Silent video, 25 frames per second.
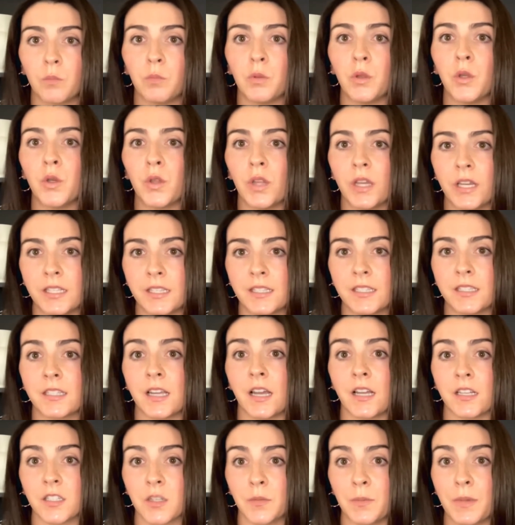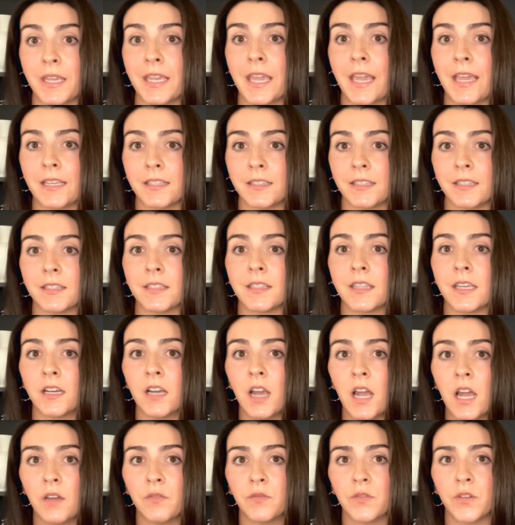blue light cystoscopy cases
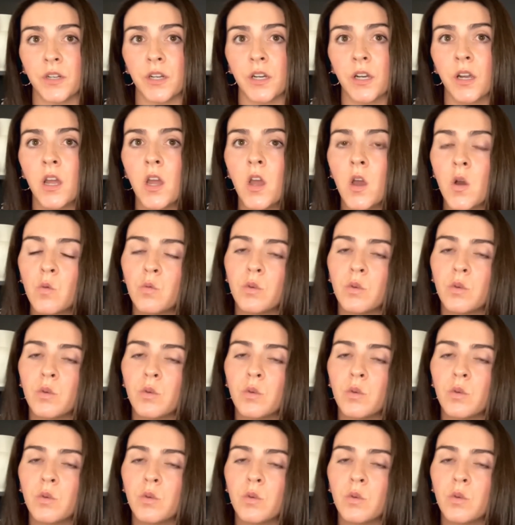thereafter